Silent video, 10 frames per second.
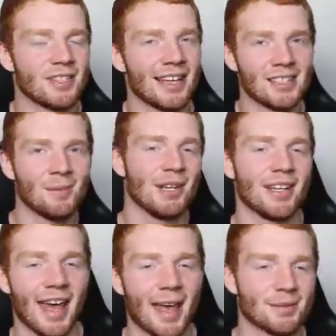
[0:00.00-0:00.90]
So that's how
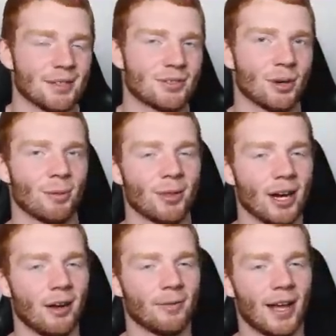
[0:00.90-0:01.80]
many games of Triple
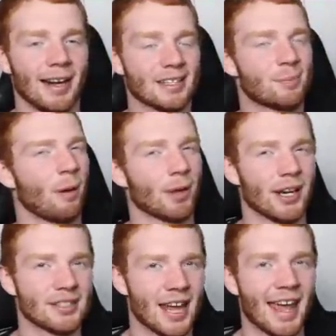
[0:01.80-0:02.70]
Threat offline it's probably
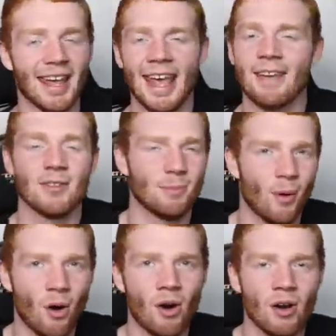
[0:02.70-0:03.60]
going to take, even
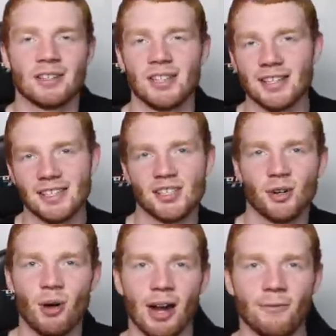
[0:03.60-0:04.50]
more, because I did do
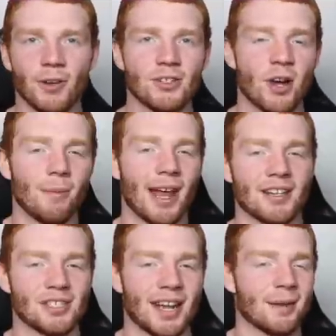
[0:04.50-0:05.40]
quite a few
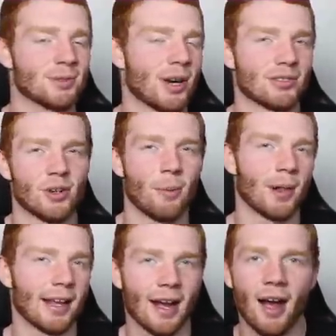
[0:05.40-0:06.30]
domination games where I was
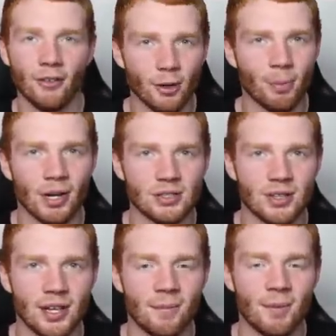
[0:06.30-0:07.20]
dropping like 100 points
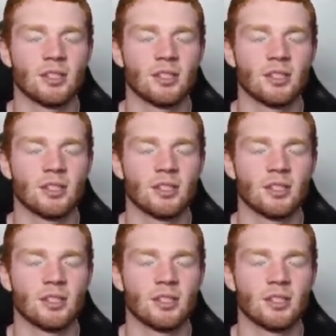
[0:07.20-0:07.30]
with him.